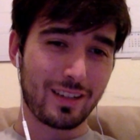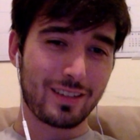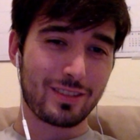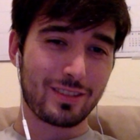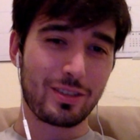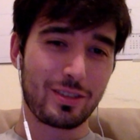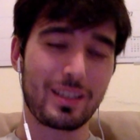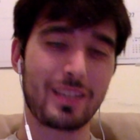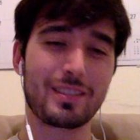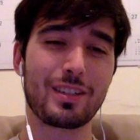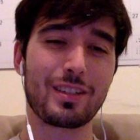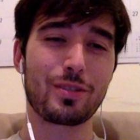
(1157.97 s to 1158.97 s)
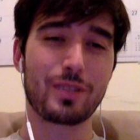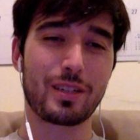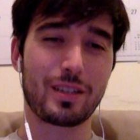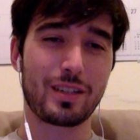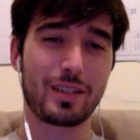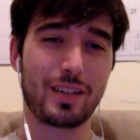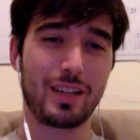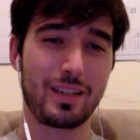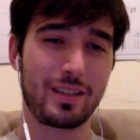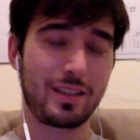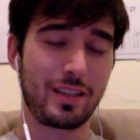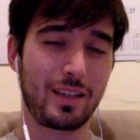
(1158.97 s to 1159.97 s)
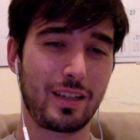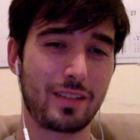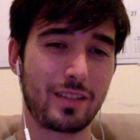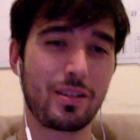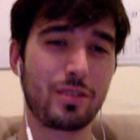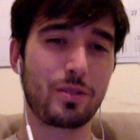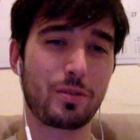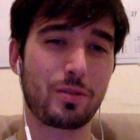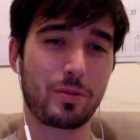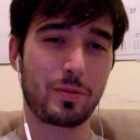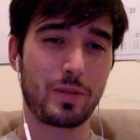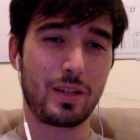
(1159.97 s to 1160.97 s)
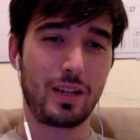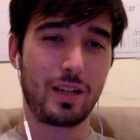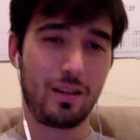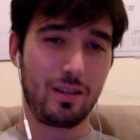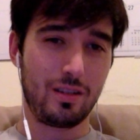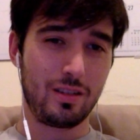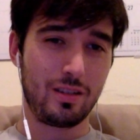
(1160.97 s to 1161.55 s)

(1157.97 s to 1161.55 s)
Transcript: So it's not doing what we want at all.